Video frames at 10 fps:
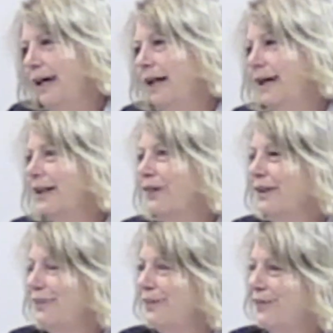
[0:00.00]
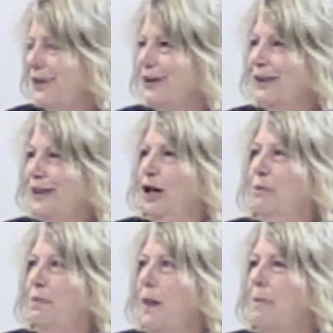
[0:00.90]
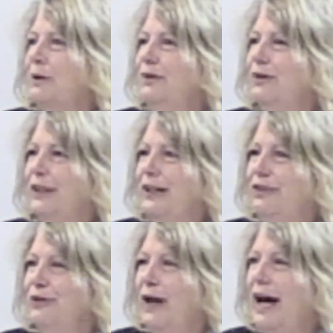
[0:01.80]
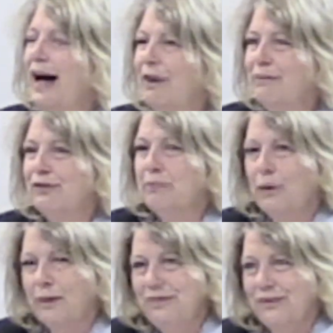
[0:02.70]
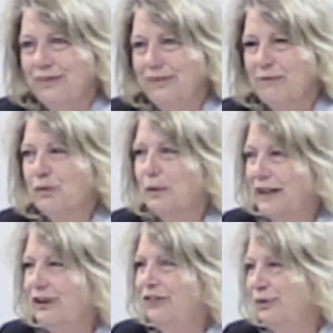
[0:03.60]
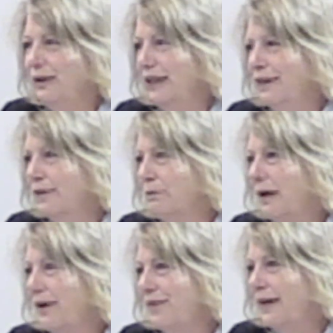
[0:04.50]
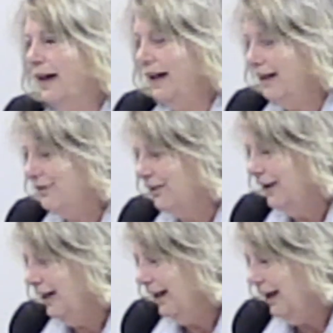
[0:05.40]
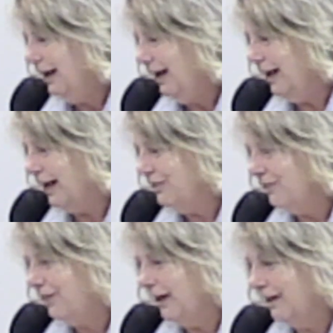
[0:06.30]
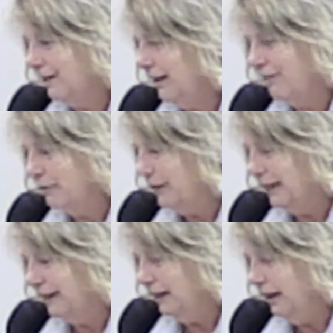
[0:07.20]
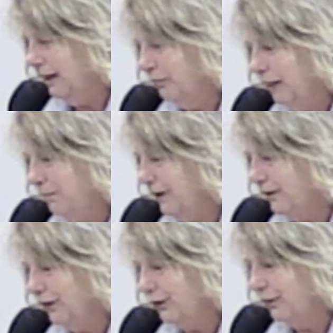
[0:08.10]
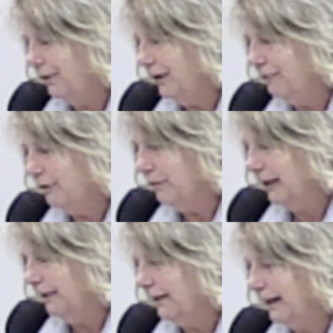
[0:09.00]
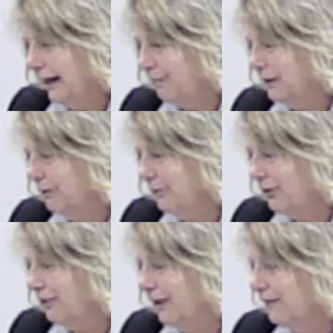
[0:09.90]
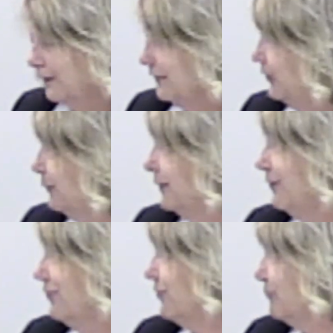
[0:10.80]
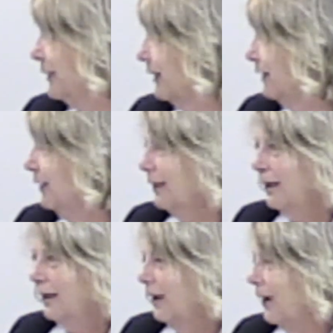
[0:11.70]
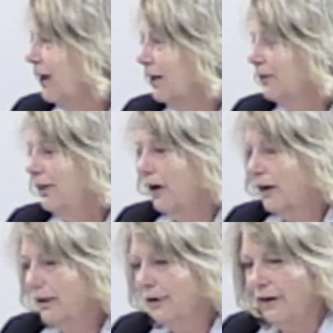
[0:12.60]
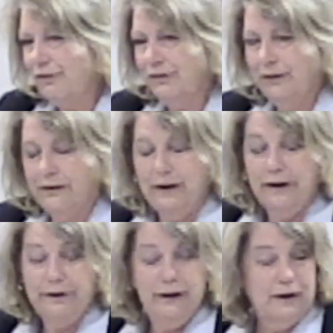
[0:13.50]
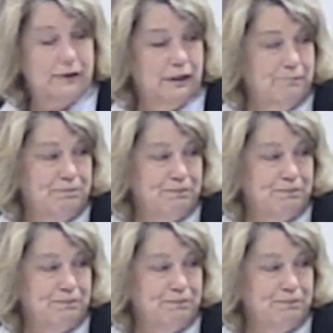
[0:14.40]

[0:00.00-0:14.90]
it increases their opportunity to have support systems when they do need them as they age. And I just thank everybody up there in the north end for making that happen. Commissioner Netherland, you were instrumental. Our congressional, or our